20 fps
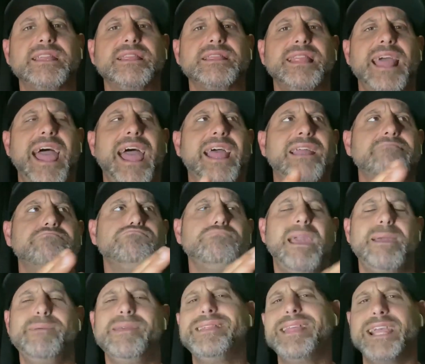that
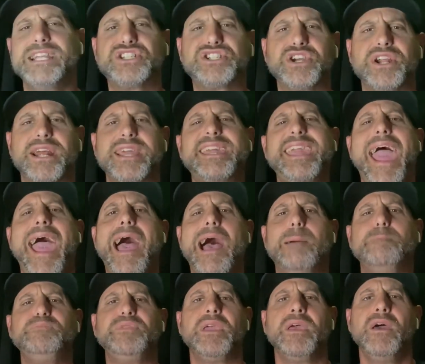maybe they should have kept.